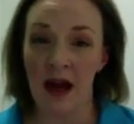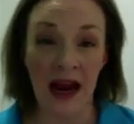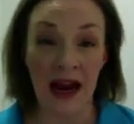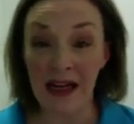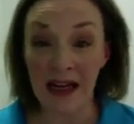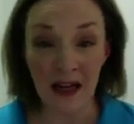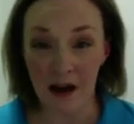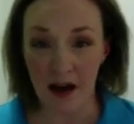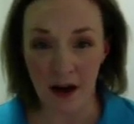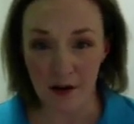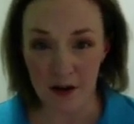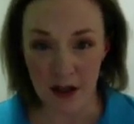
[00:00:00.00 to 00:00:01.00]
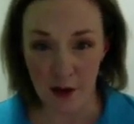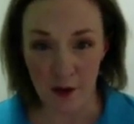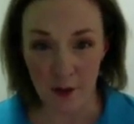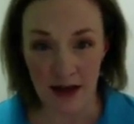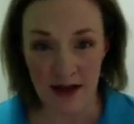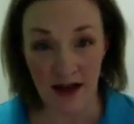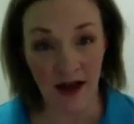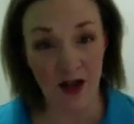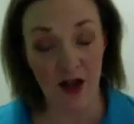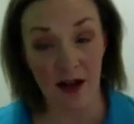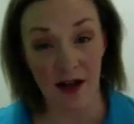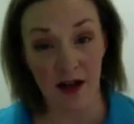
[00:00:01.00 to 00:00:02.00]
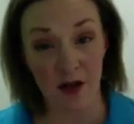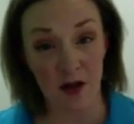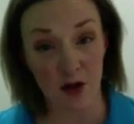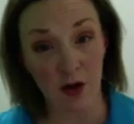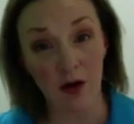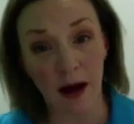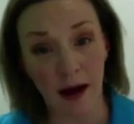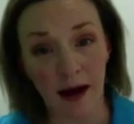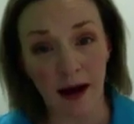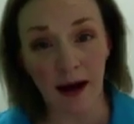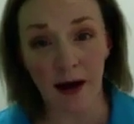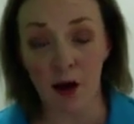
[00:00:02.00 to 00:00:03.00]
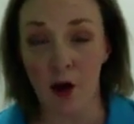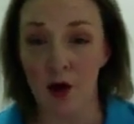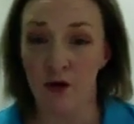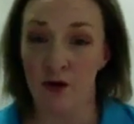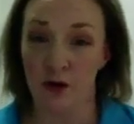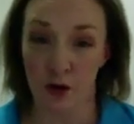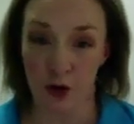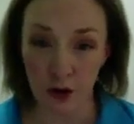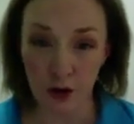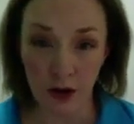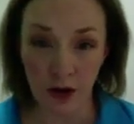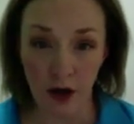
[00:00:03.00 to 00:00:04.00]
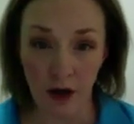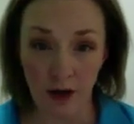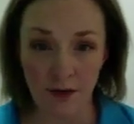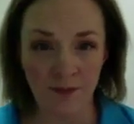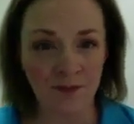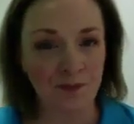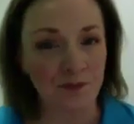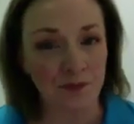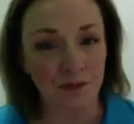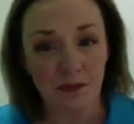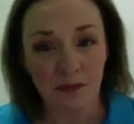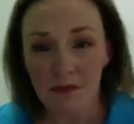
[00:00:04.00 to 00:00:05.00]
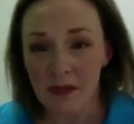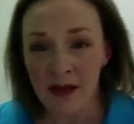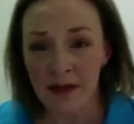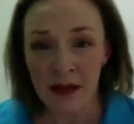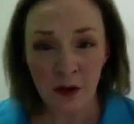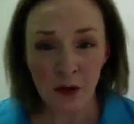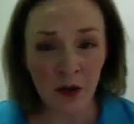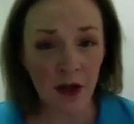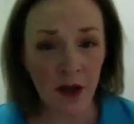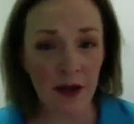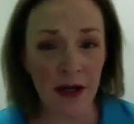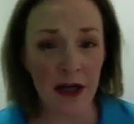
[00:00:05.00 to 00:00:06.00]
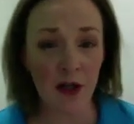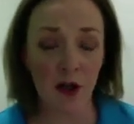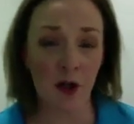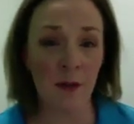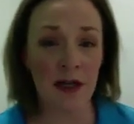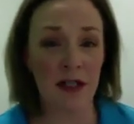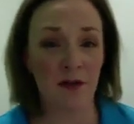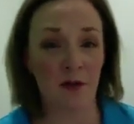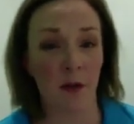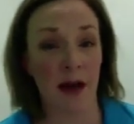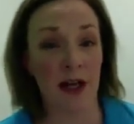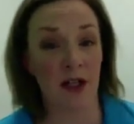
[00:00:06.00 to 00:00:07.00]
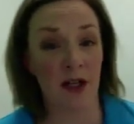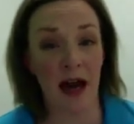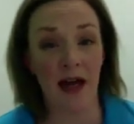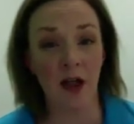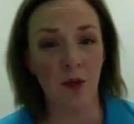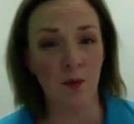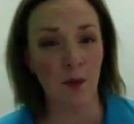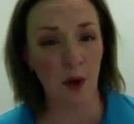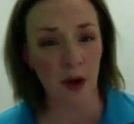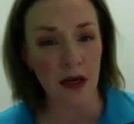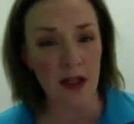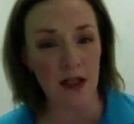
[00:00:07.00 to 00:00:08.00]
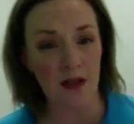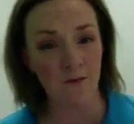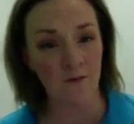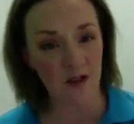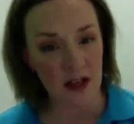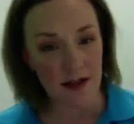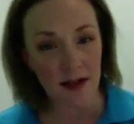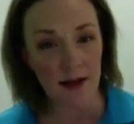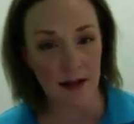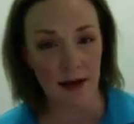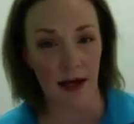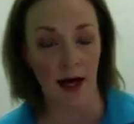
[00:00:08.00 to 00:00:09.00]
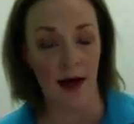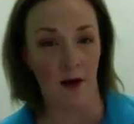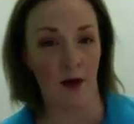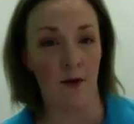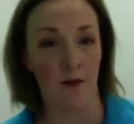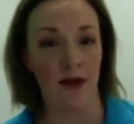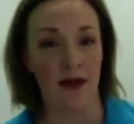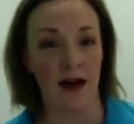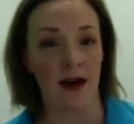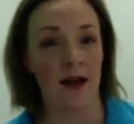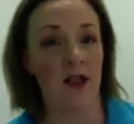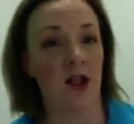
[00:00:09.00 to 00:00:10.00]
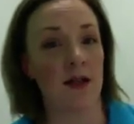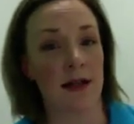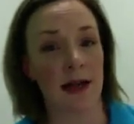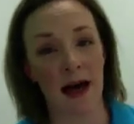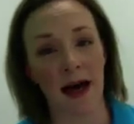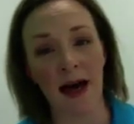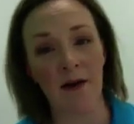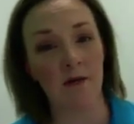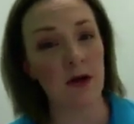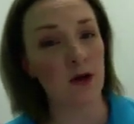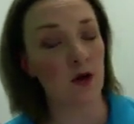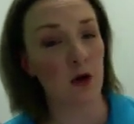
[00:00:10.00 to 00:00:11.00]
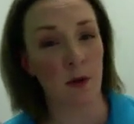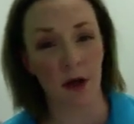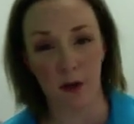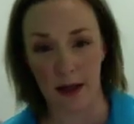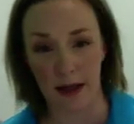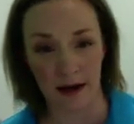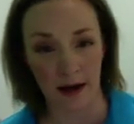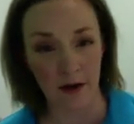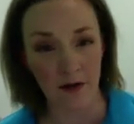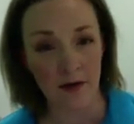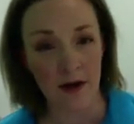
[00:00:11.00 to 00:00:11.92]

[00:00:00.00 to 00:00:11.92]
any kind of self-massage that is too hard for too long, then you're going to create too much inflammation and your body just physically can't cope with that. It just can't resorb it quick enough.